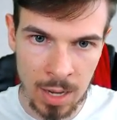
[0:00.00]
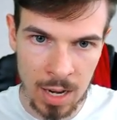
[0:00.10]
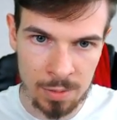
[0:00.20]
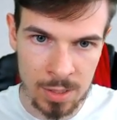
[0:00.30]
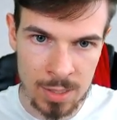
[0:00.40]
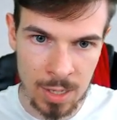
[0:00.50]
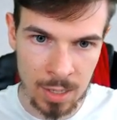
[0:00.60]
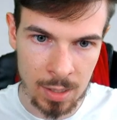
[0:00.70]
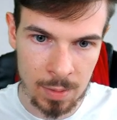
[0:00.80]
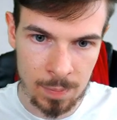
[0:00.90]
everything.
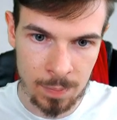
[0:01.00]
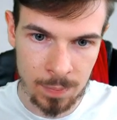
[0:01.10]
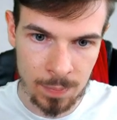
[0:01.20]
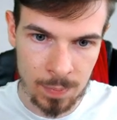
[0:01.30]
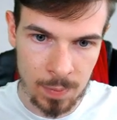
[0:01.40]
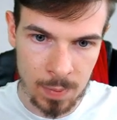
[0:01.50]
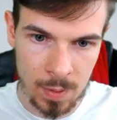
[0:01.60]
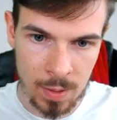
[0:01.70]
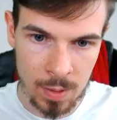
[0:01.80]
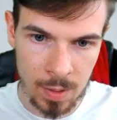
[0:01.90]

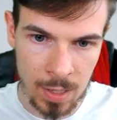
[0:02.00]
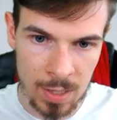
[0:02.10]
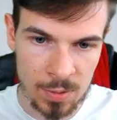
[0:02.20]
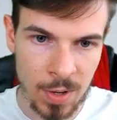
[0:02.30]
Okay, that's fine.